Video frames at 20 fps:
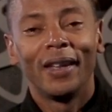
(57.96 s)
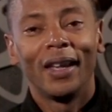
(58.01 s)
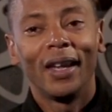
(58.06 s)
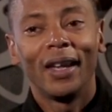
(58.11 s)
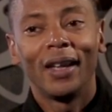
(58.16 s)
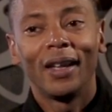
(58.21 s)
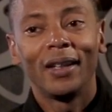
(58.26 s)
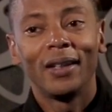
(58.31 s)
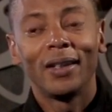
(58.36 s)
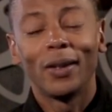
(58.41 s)

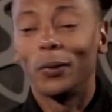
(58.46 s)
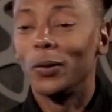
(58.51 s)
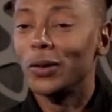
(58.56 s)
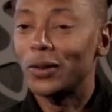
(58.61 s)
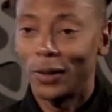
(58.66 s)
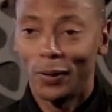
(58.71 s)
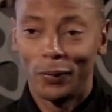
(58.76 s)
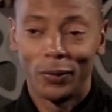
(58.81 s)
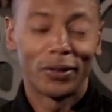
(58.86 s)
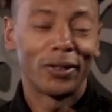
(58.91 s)
And it
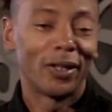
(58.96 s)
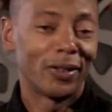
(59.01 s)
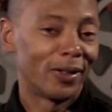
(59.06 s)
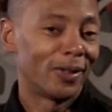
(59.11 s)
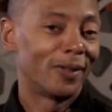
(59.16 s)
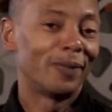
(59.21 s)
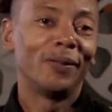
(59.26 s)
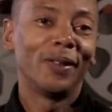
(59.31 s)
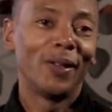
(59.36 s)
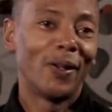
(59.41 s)
was, it was such
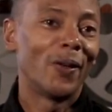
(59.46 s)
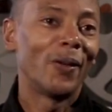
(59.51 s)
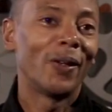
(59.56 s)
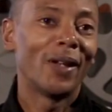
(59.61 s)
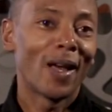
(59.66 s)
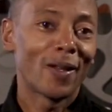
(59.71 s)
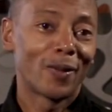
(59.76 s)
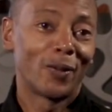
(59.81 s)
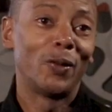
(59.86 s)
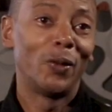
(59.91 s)
a, you know,
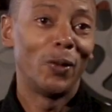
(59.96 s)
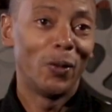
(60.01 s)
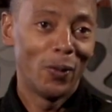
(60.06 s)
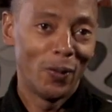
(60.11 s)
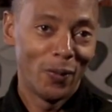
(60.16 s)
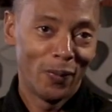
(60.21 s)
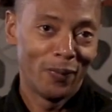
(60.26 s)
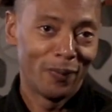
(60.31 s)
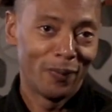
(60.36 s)
an honor to